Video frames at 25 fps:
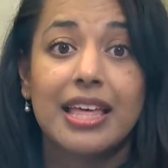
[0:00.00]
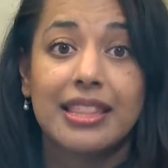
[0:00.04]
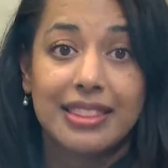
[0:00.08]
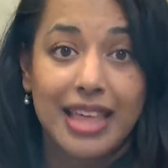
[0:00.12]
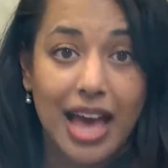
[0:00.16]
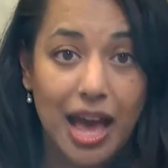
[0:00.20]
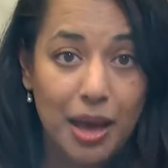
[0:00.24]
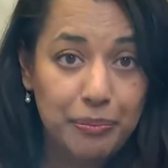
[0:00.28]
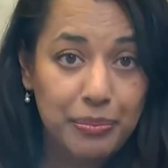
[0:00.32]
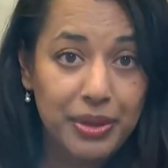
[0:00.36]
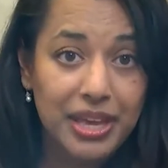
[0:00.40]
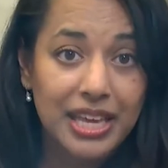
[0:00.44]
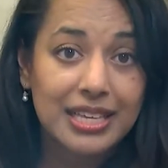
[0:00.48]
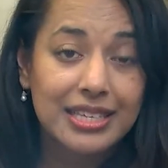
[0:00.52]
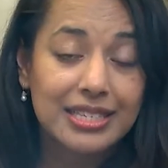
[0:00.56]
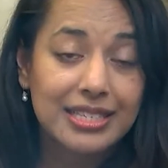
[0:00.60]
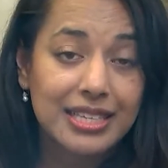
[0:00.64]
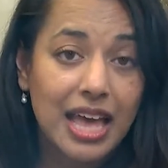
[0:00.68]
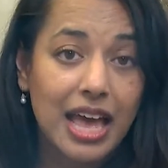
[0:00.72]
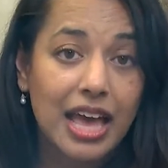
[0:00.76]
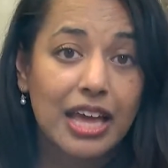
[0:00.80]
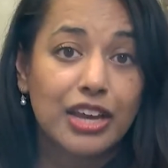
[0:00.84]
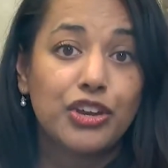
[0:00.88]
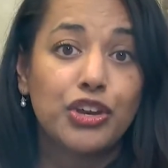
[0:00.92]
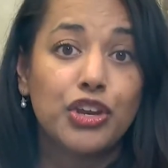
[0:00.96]
That being
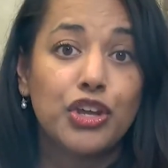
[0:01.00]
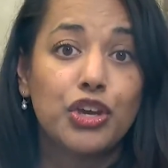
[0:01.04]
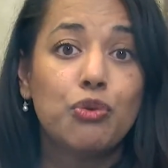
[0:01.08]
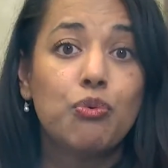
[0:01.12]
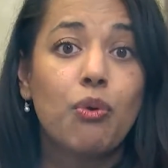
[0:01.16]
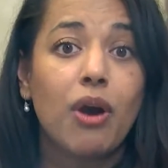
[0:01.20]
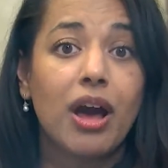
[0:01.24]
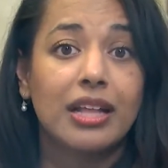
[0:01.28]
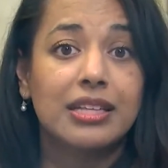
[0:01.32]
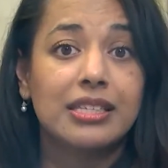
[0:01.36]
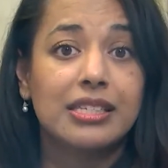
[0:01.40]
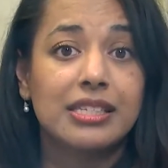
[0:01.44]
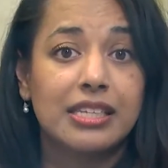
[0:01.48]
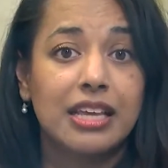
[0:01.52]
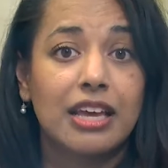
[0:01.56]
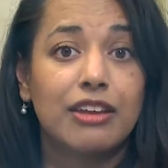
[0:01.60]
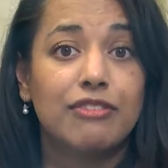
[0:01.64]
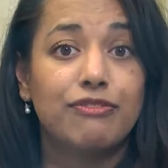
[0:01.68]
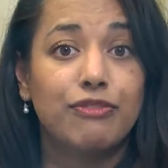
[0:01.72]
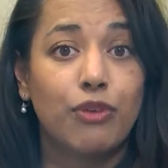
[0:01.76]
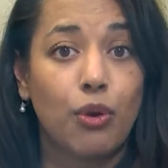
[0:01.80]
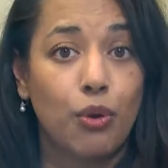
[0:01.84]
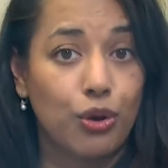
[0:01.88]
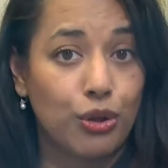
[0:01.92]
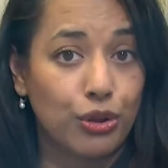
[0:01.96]
said, new
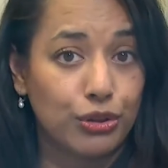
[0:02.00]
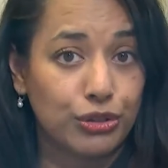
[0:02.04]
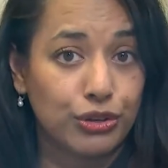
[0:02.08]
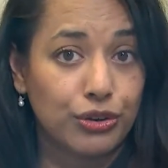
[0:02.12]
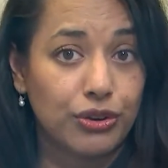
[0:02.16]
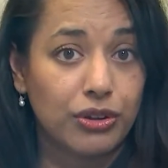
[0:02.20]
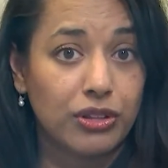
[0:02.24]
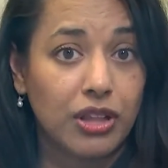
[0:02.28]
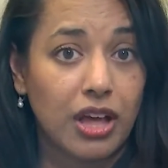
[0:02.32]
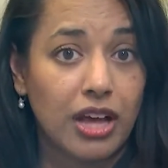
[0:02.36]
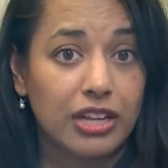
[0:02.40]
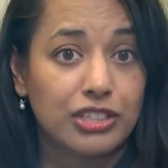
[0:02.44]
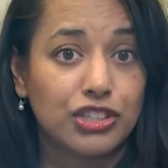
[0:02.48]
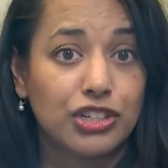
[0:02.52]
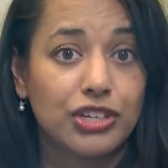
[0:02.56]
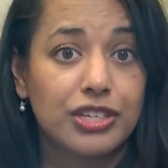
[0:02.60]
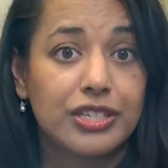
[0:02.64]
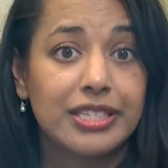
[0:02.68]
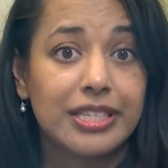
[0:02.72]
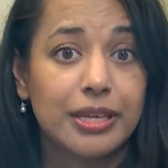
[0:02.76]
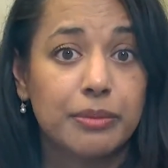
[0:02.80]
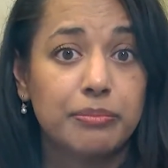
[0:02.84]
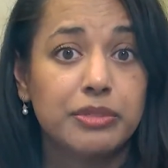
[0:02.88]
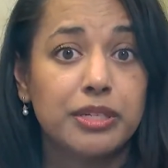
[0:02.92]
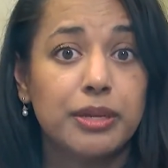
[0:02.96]
onset focal neurologic
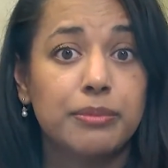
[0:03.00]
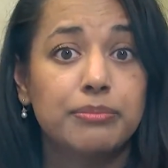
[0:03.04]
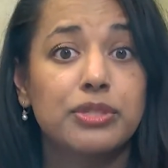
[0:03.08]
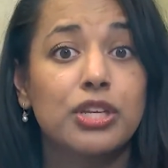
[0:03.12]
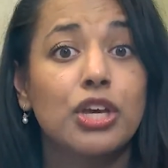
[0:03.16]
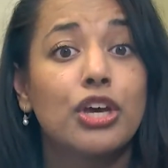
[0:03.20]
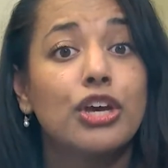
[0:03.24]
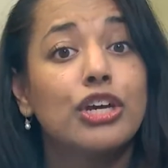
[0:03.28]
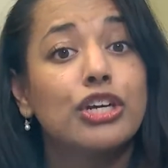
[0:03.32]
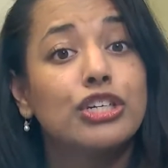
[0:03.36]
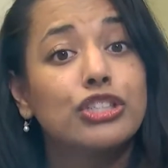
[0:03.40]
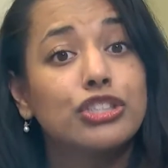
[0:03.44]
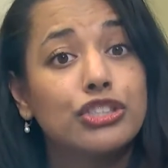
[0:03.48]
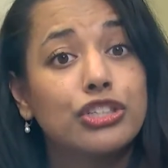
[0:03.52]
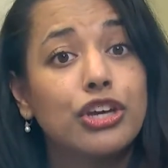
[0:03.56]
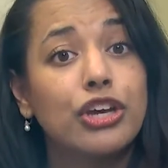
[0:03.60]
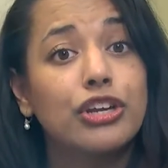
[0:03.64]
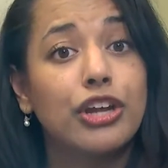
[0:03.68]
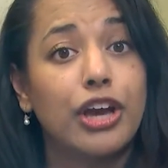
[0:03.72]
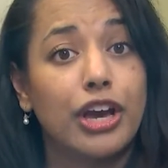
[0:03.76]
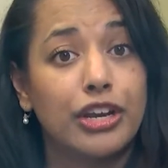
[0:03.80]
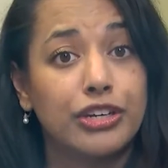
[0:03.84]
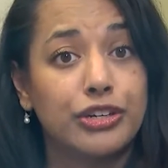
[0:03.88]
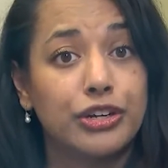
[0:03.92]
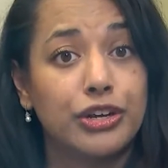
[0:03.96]
symptoms
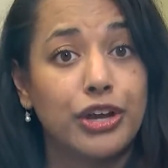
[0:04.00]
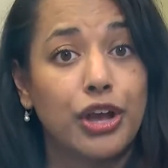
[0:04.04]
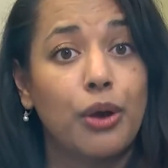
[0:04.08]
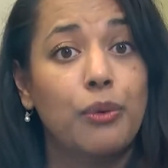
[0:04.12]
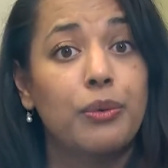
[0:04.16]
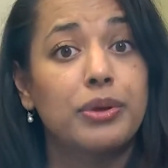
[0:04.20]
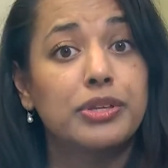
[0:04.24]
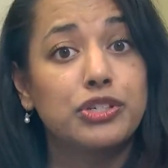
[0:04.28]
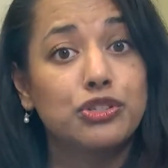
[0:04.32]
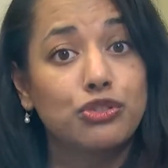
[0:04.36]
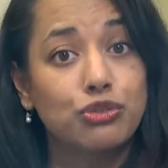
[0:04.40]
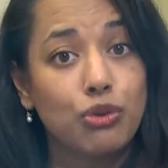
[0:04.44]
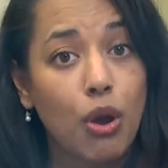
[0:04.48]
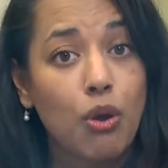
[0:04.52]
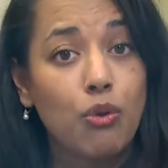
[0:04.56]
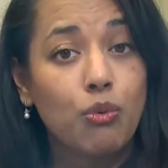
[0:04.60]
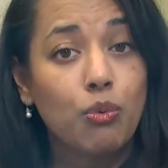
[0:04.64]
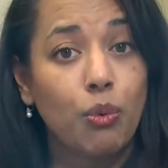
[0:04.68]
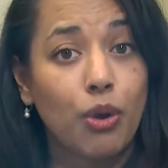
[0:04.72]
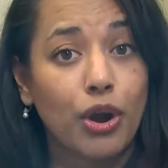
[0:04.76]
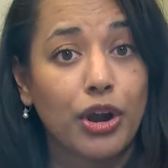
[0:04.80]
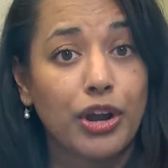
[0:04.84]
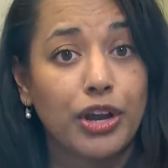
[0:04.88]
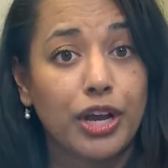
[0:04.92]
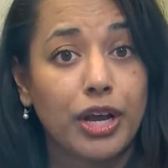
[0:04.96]
should undergo a stroke
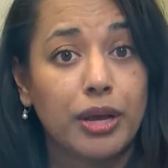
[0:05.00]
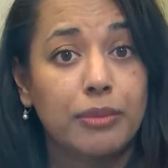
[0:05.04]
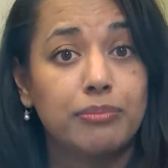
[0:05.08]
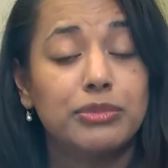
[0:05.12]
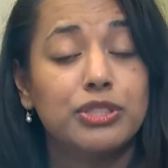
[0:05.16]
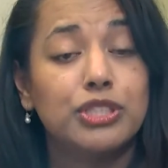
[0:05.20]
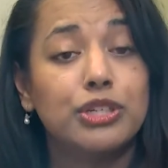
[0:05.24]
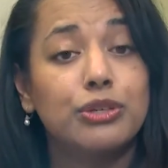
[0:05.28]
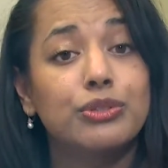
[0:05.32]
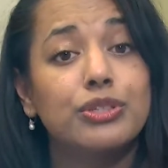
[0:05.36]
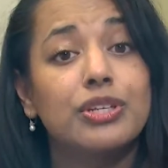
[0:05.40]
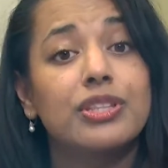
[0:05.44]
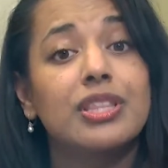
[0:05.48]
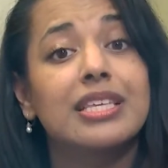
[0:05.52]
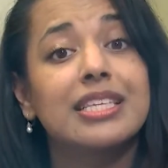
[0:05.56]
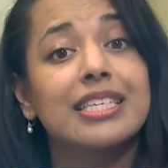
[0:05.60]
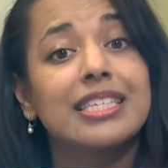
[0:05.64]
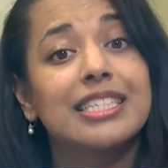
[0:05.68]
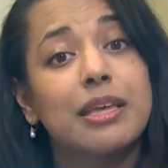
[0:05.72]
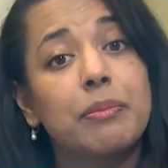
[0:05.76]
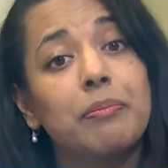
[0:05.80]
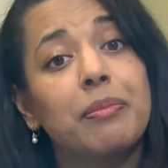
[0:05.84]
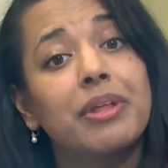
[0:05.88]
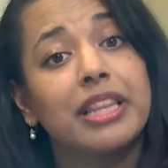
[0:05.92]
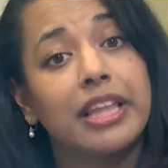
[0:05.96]
workup due to the
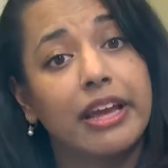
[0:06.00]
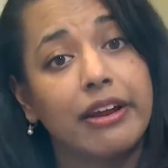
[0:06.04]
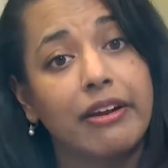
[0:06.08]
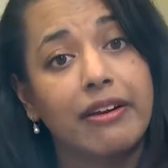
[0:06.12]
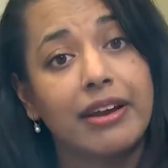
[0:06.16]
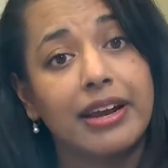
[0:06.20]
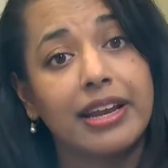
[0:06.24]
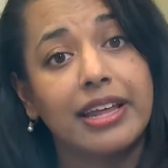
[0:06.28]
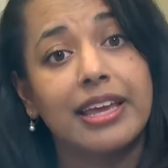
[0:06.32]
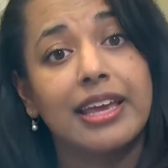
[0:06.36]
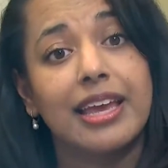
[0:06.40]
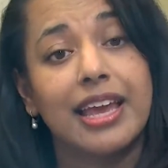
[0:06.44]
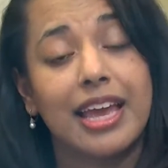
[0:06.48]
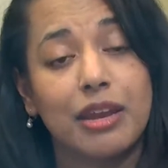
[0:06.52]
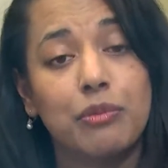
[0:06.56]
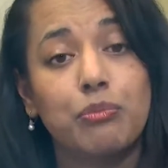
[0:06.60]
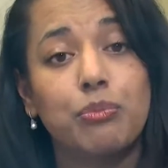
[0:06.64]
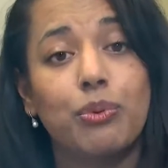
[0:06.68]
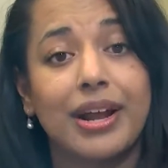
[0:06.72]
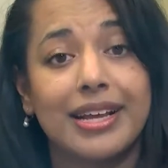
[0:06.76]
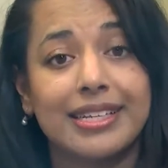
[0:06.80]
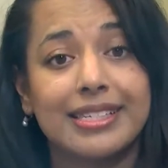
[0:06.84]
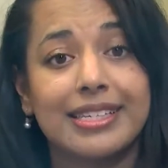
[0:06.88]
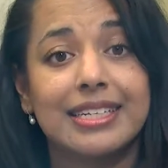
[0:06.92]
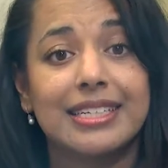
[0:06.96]
similarity in
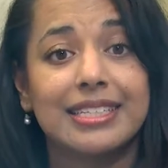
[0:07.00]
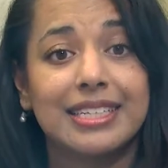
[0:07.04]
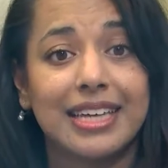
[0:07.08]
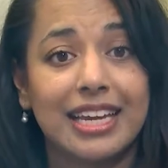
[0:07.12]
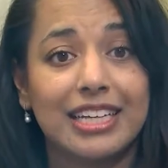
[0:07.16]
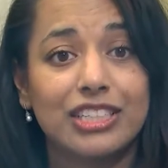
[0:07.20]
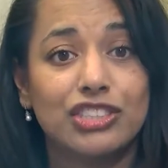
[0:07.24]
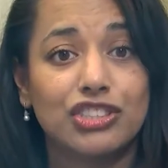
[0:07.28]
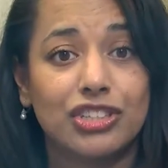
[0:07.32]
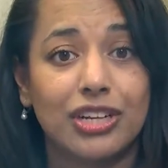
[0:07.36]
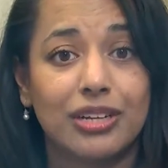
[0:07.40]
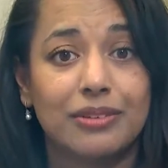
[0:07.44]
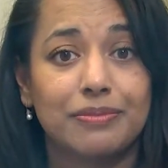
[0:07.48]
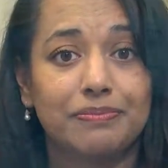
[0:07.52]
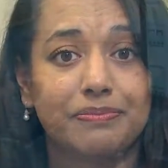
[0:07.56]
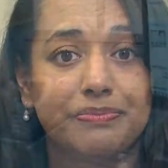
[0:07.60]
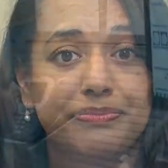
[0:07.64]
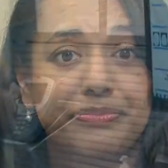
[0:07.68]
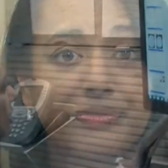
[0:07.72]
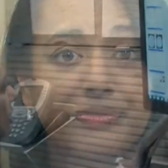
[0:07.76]
presentation.